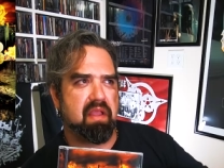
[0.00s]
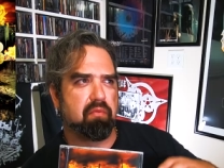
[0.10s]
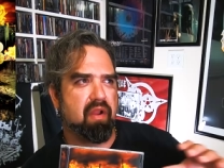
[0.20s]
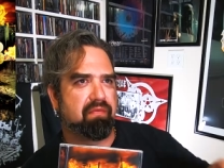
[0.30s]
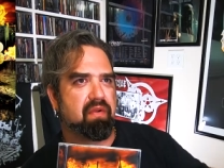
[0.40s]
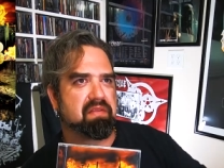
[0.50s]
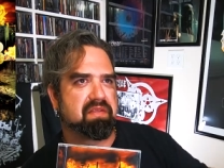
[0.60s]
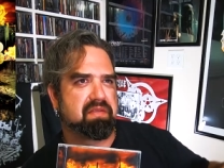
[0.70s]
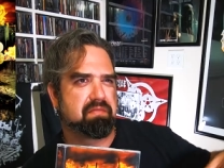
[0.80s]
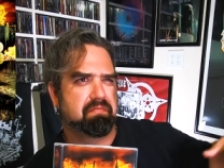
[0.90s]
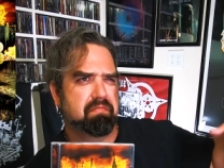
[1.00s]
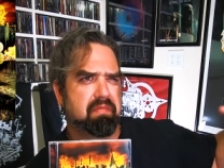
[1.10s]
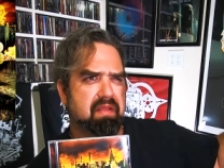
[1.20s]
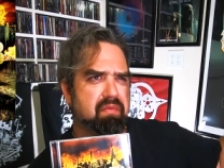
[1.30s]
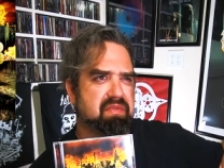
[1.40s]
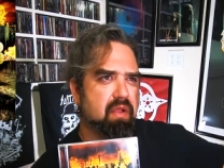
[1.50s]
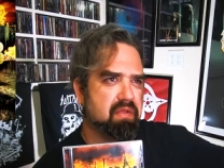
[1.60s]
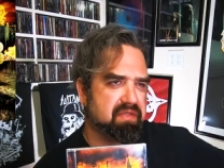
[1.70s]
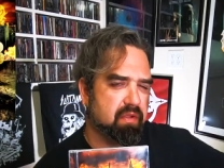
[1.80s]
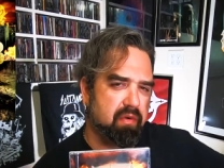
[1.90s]
a reference that was
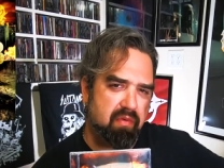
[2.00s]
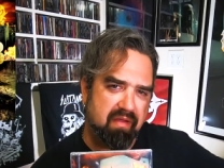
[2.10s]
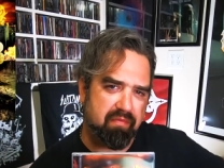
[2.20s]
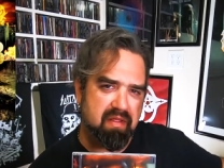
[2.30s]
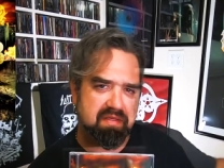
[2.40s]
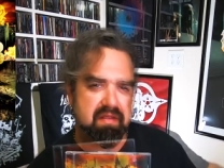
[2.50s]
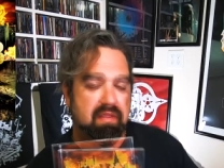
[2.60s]
also a reference.